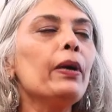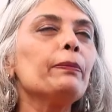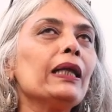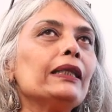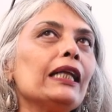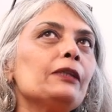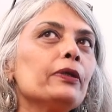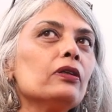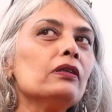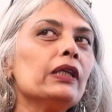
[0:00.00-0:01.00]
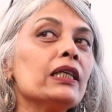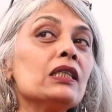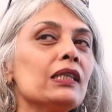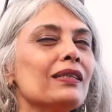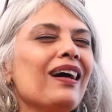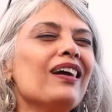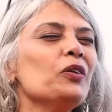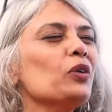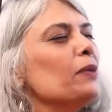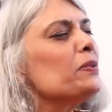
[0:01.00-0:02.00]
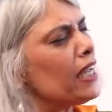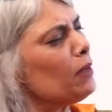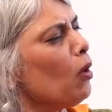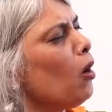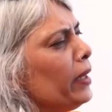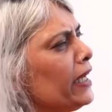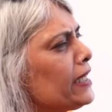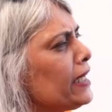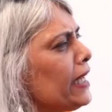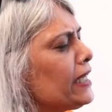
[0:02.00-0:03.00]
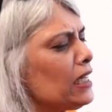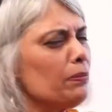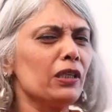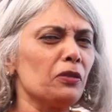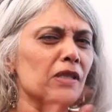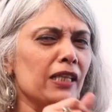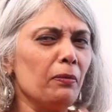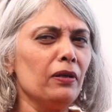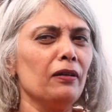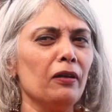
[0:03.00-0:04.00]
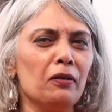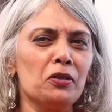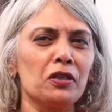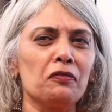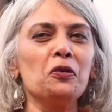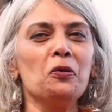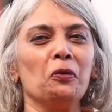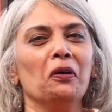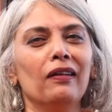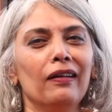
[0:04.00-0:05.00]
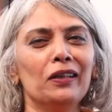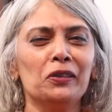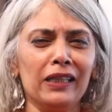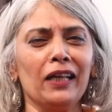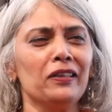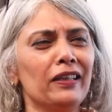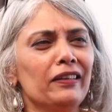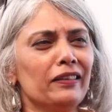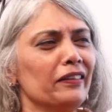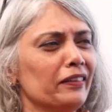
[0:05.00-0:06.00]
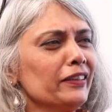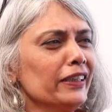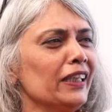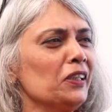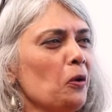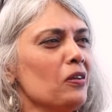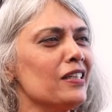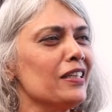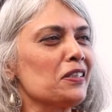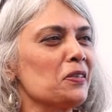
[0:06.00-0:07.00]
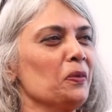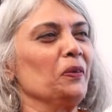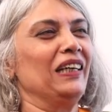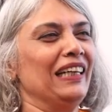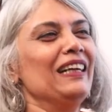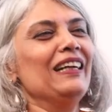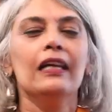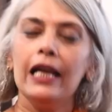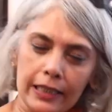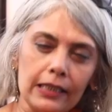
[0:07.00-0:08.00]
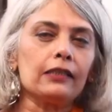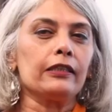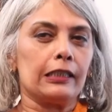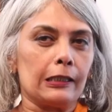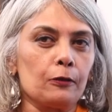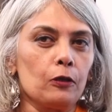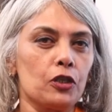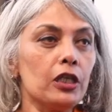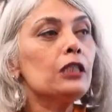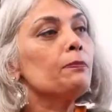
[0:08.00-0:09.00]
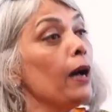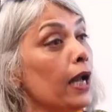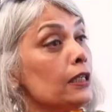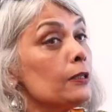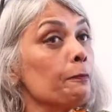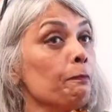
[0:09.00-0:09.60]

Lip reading: But that's because, like she says, you keep saying, "Mom, 18, 18, but it was double shift, no. So it's actually 36 call sheets, no. It is 36 call sheets, but